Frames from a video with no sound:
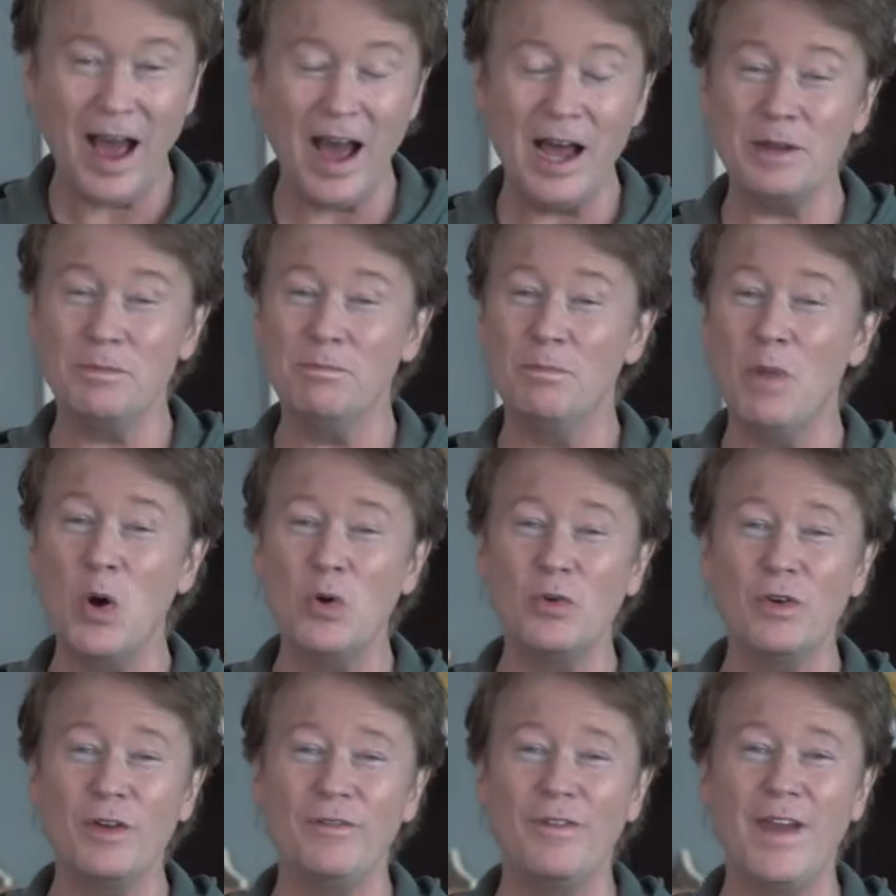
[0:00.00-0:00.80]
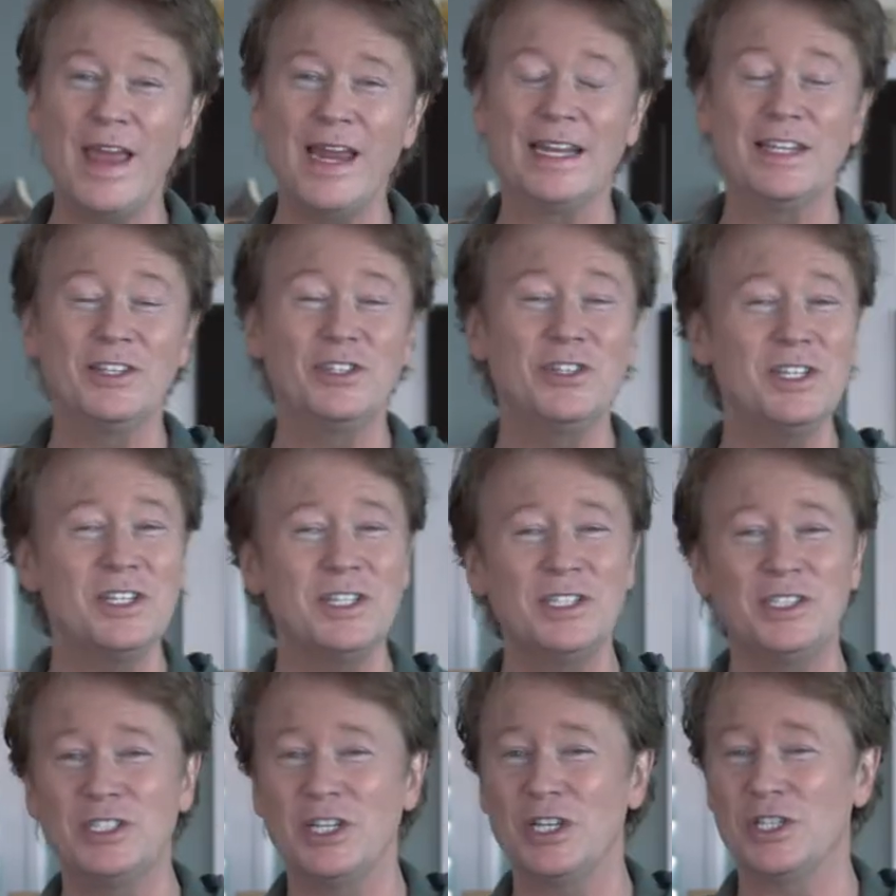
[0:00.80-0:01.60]
unmotivated,
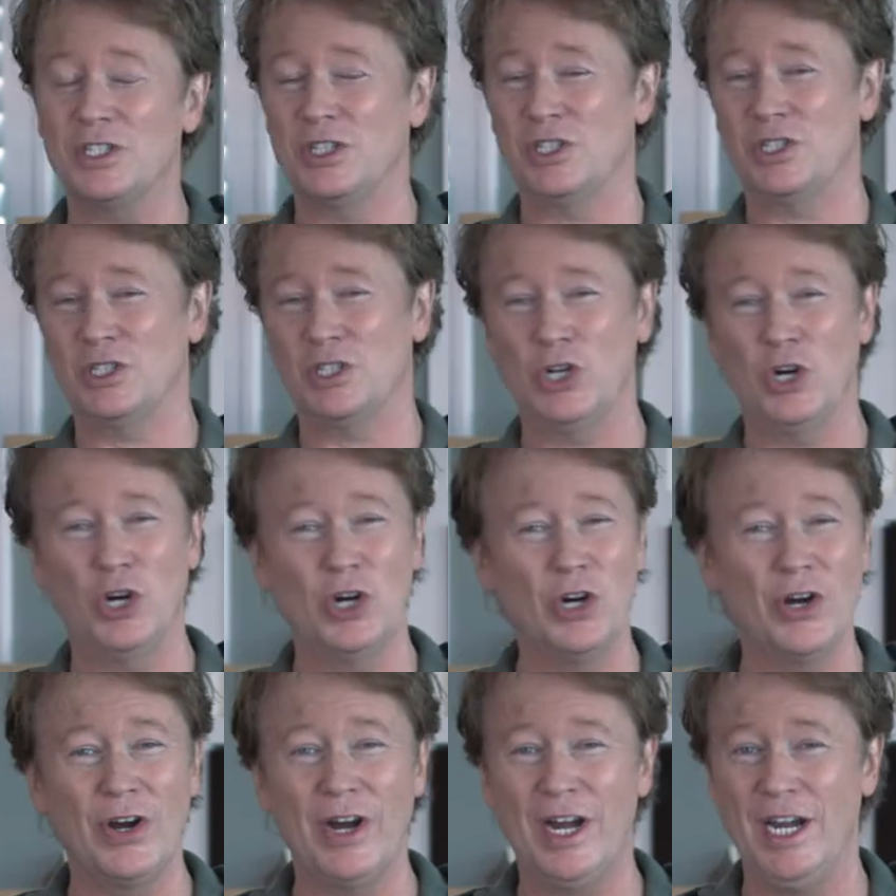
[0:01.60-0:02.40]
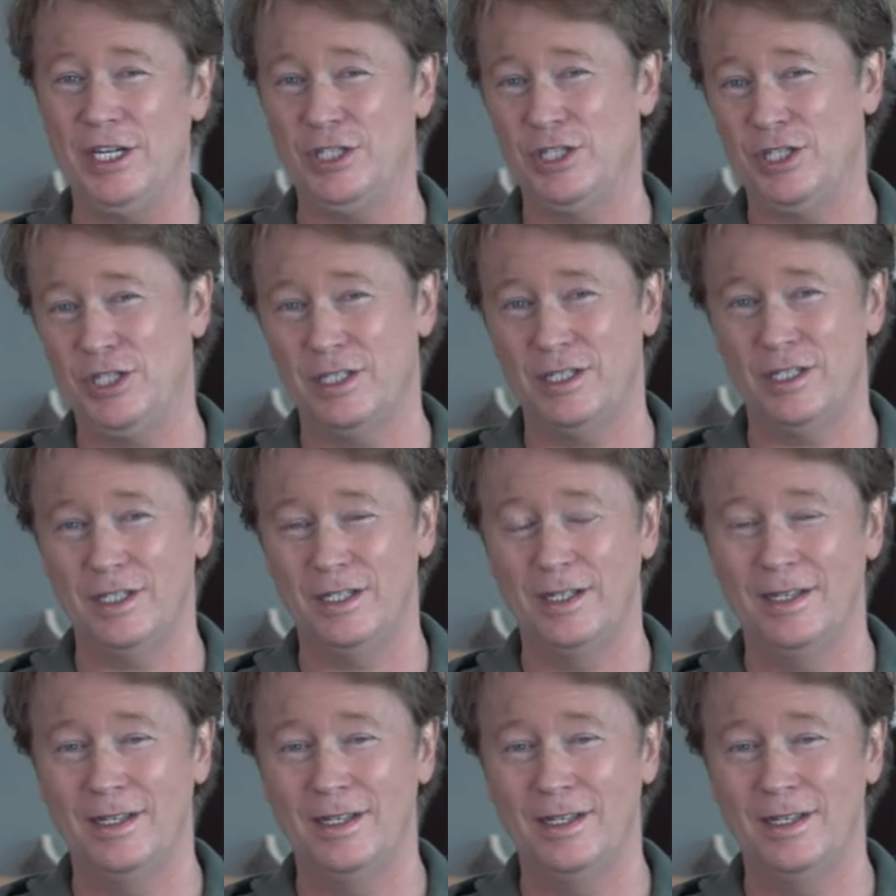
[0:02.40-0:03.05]
just discouraged.